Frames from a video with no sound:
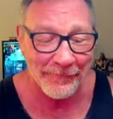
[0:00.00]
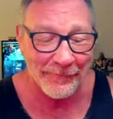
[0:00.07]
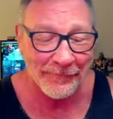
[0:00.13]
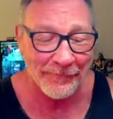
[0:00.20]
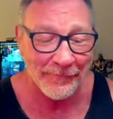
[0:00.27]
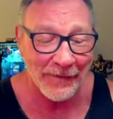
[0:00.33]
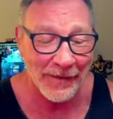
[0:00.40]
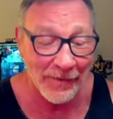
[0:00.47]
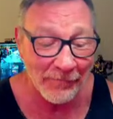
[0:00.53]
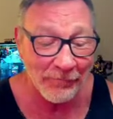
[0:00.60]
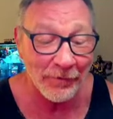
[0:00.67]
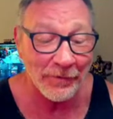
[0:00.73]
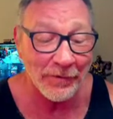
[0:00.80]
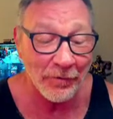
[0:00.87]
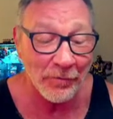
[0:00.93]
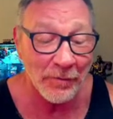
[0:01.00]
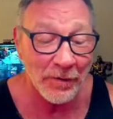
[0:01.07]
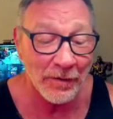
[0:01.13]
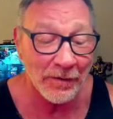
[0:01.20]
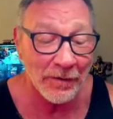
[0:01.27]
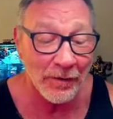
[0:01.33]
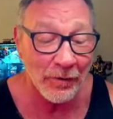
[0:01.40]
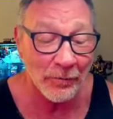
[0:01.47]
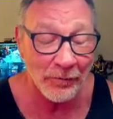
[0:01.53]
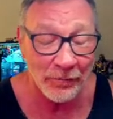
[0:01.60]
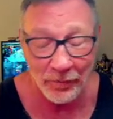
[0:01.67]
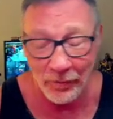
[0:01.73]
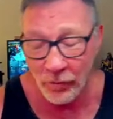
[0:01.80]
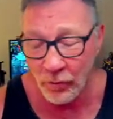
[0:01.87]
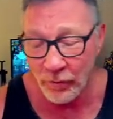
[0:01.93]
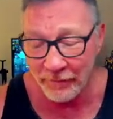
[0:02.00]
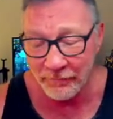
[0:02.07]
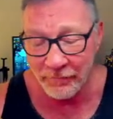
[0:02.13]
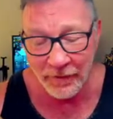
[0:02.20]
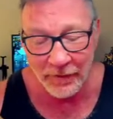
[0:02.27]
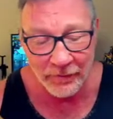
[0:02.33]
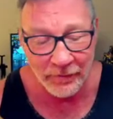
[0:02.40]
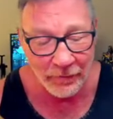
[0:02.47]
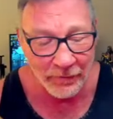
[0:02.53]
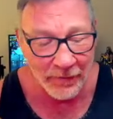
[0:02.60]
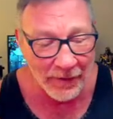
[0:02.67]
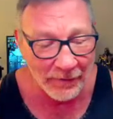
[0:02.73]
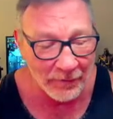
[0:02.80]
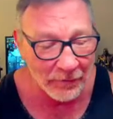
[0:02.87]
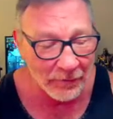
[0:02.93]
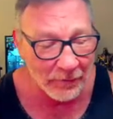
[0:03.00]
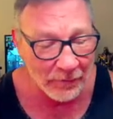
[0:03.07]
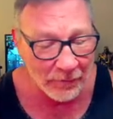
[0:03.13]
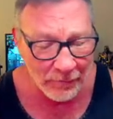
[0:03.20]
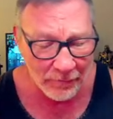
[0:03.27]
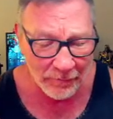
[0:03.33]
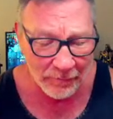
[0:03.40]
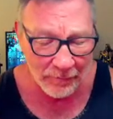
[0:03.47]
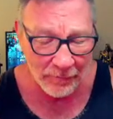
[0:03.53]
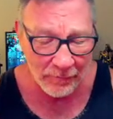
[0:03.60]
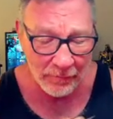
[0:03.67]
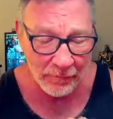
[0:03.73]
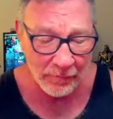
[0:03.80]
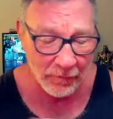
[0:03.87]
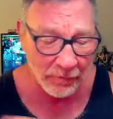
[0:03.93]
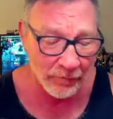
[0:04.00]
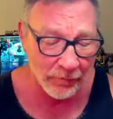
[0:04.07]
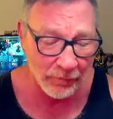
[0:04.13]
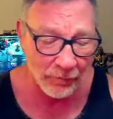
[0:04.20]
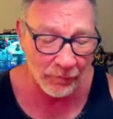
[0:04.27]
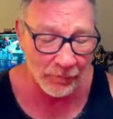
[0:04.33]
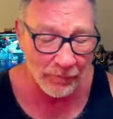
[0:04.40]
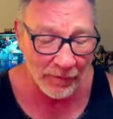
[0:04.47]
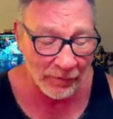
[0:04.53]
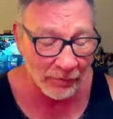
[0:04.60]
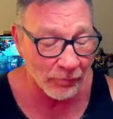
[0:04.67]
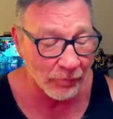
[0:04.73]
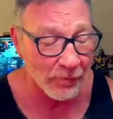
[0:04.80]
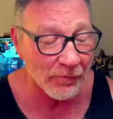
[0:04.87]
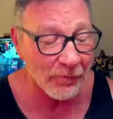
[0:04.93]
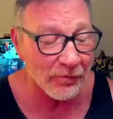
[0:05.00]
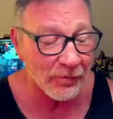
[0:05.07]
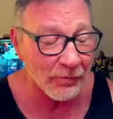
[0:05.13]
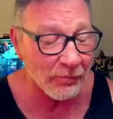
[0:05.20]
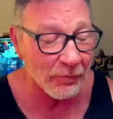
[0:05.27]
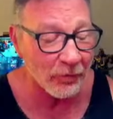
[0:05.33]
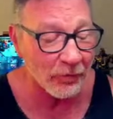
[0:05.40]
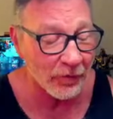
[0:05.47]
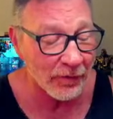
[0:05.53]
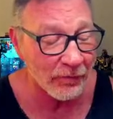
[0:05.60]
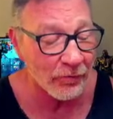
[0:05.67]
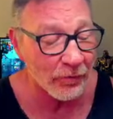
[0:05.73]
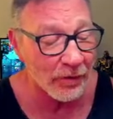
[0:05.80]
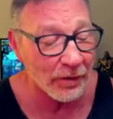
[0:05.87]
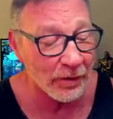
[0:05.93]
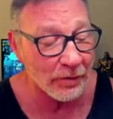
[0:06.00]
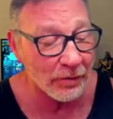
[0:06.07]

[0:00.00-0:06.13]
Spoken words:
Every little bit helps. Oh, I forgot to do that little 2 things where the silver chains are hanging.